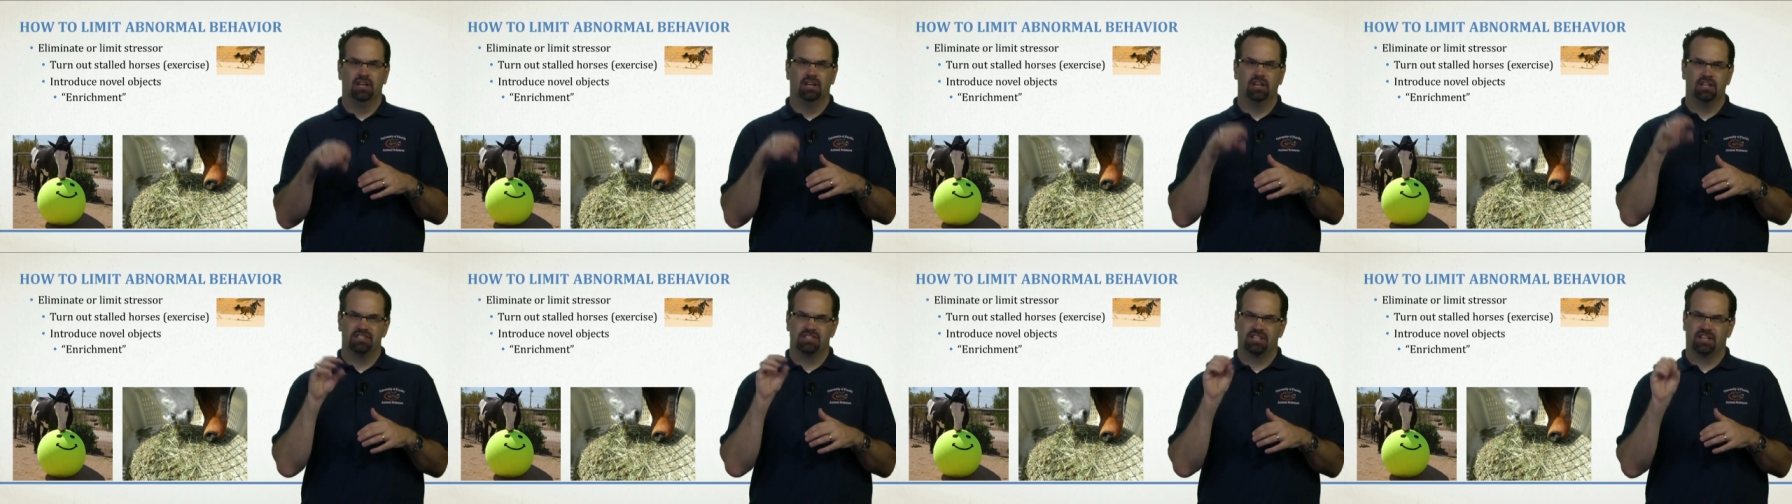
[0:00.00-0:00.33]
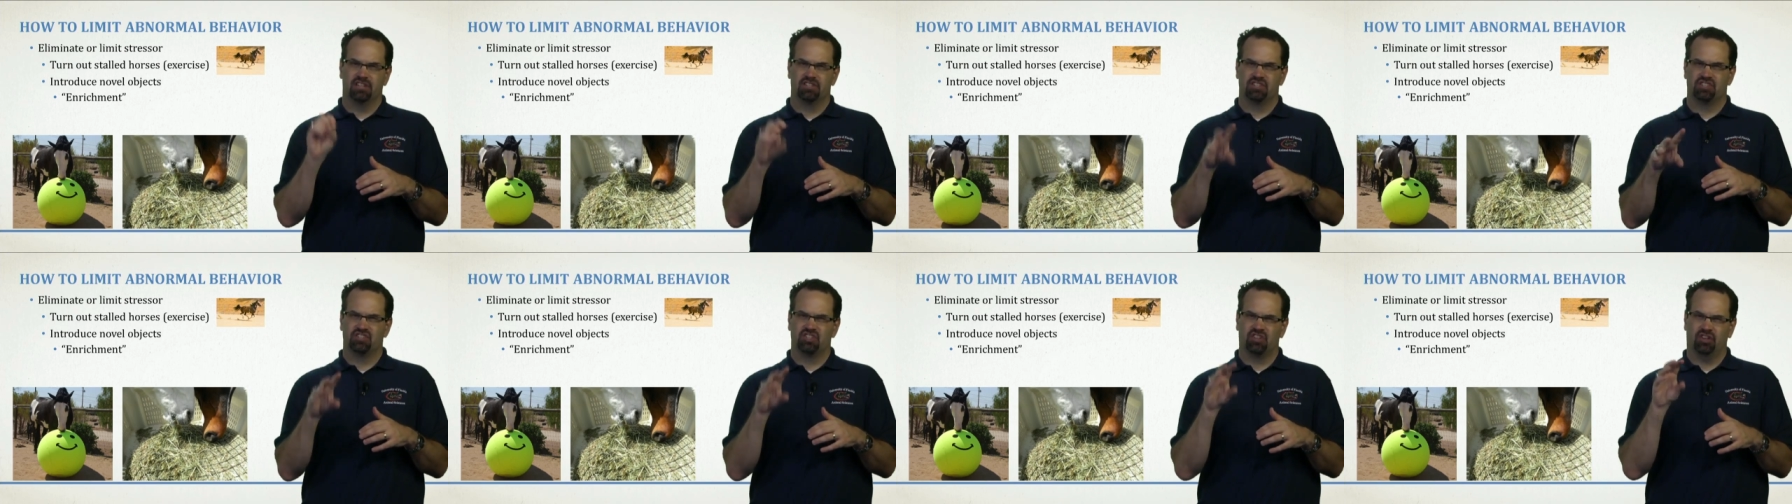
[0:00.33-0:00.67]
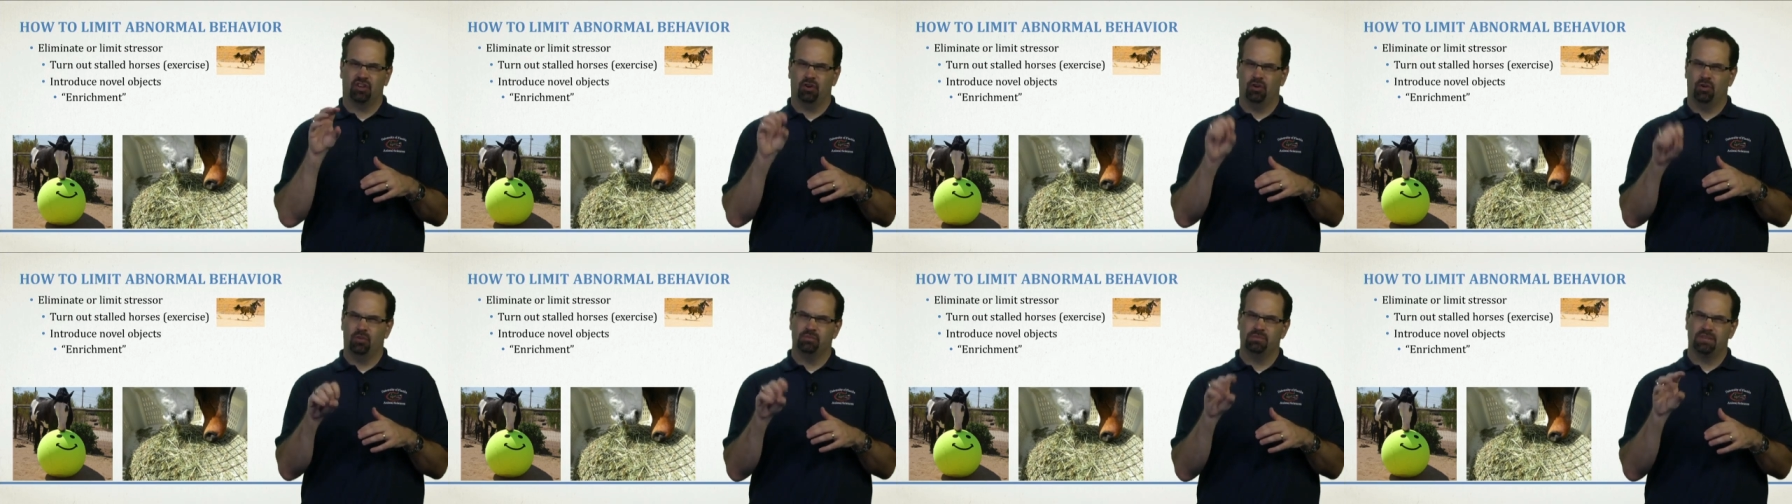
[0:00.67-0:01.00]
it's going to
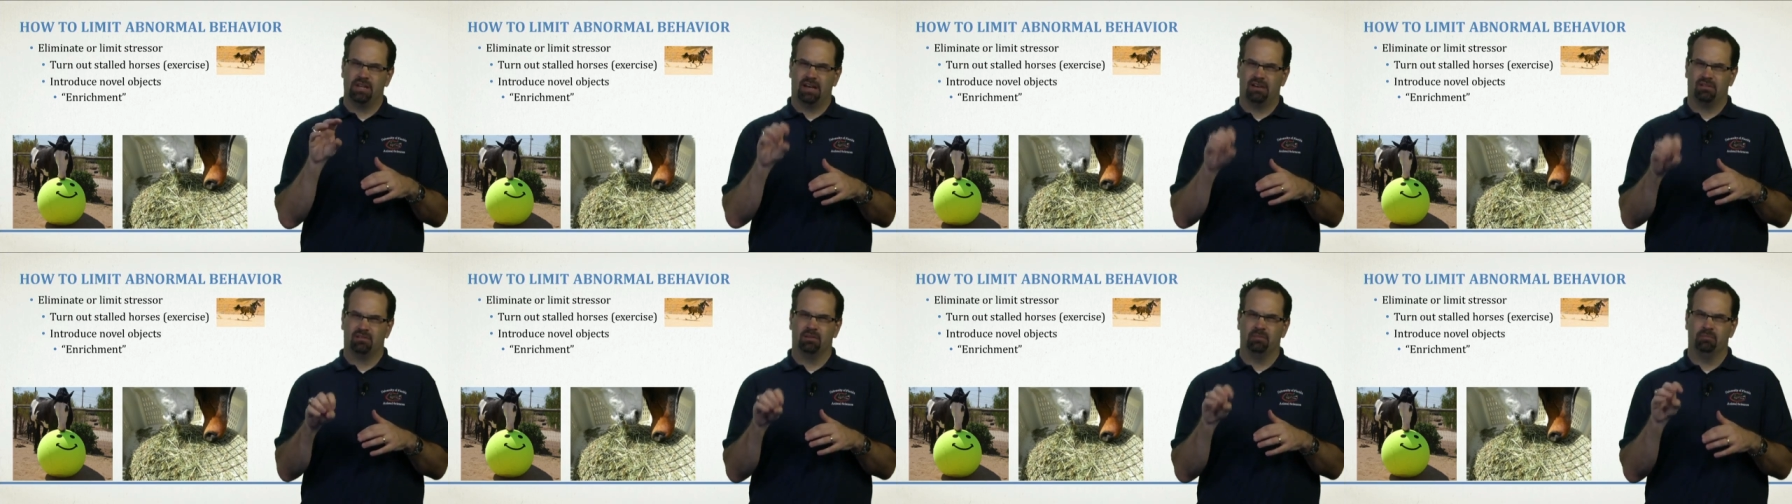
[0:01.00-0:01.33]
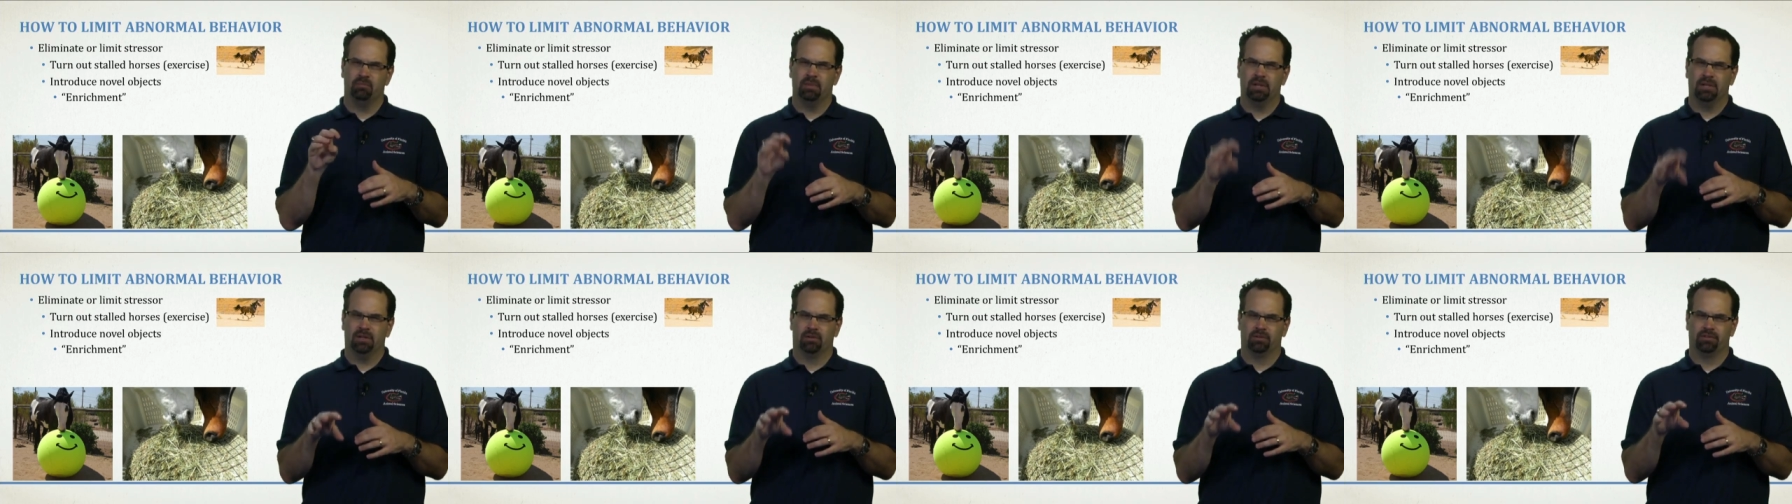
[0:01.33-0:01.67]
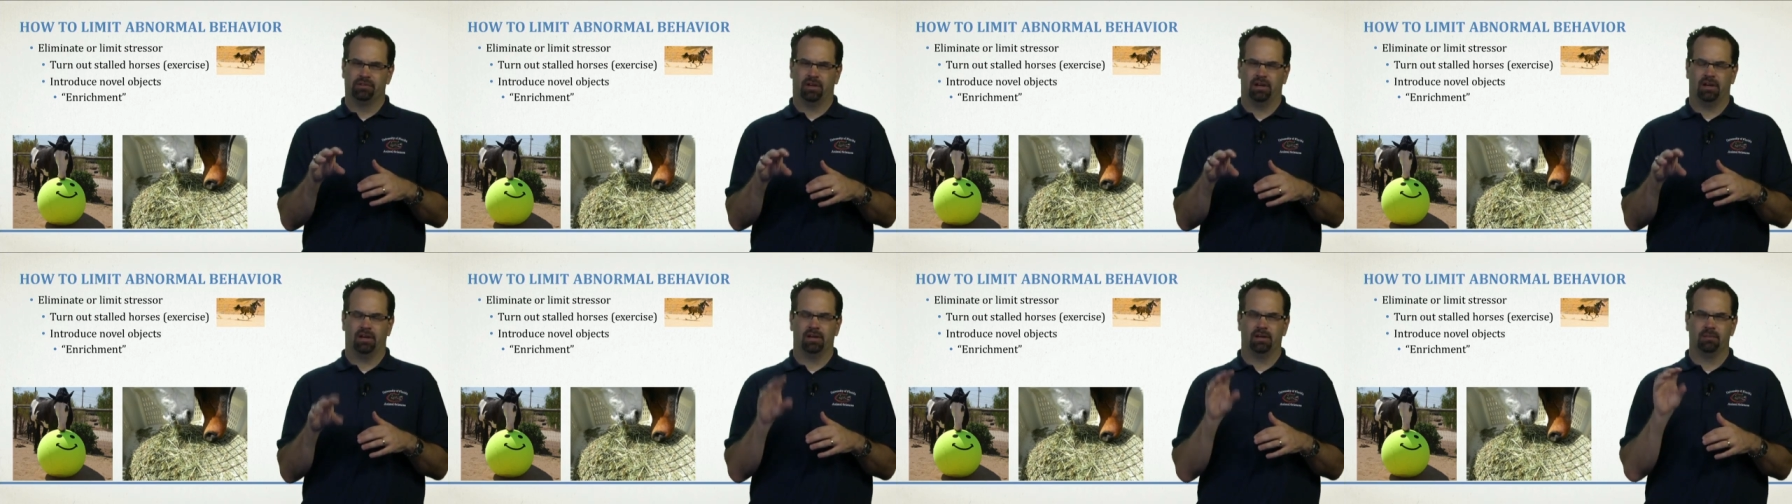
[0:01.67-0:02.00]
slow them down at
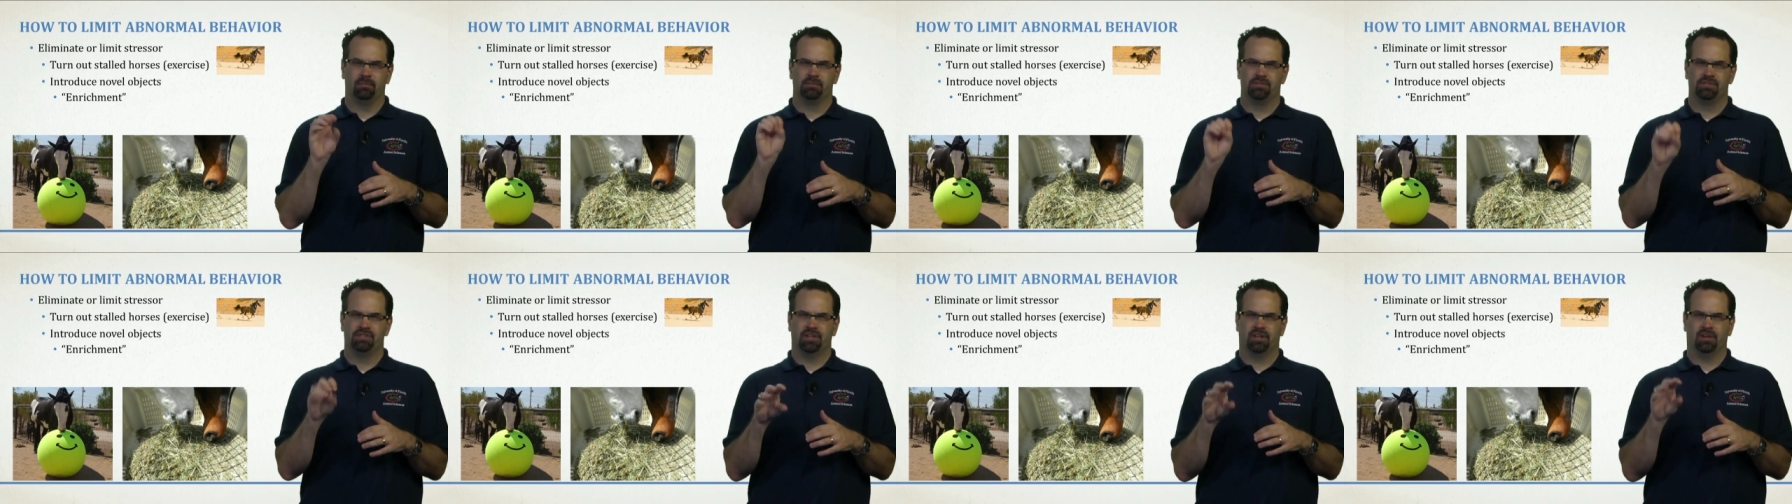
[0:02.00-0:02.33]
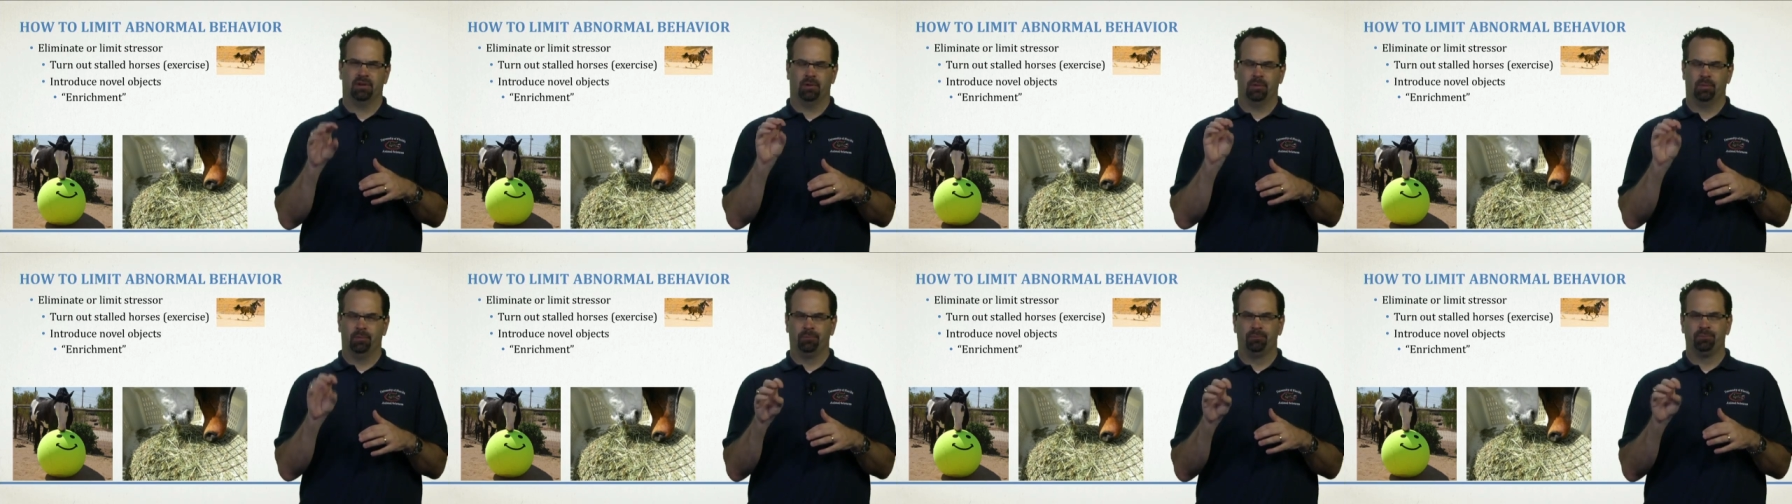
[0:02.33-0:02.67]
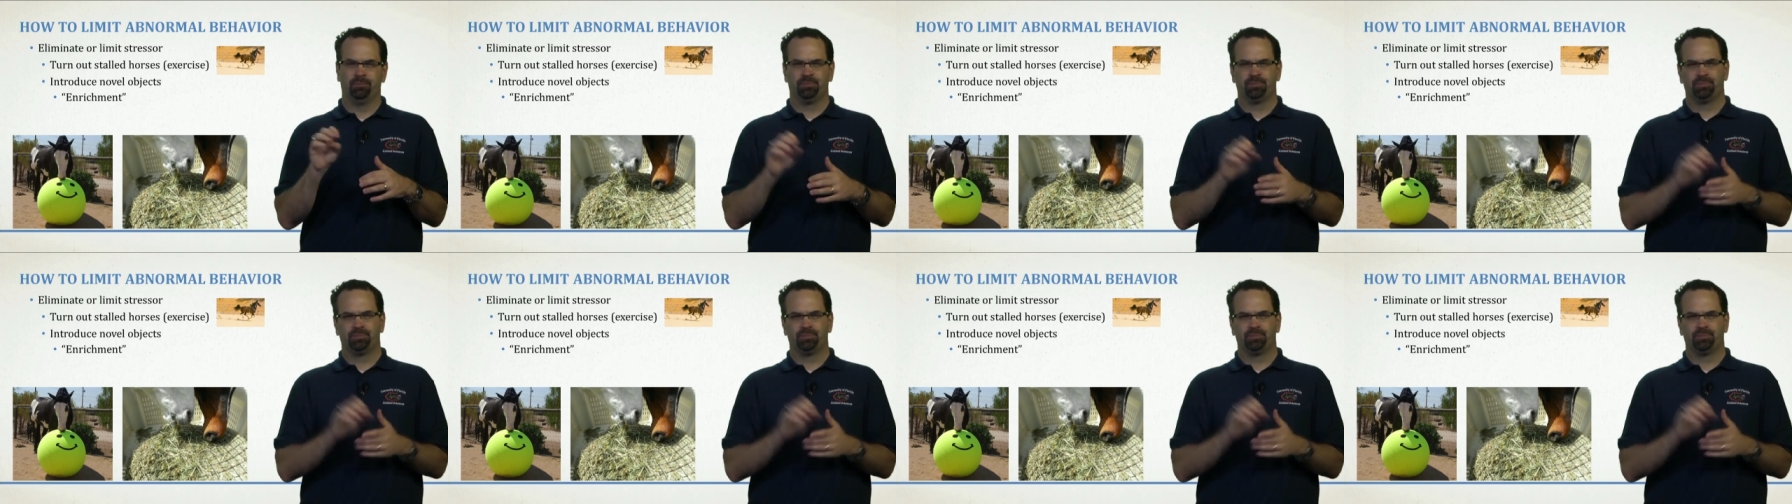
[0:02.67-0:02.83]
mealtime. So,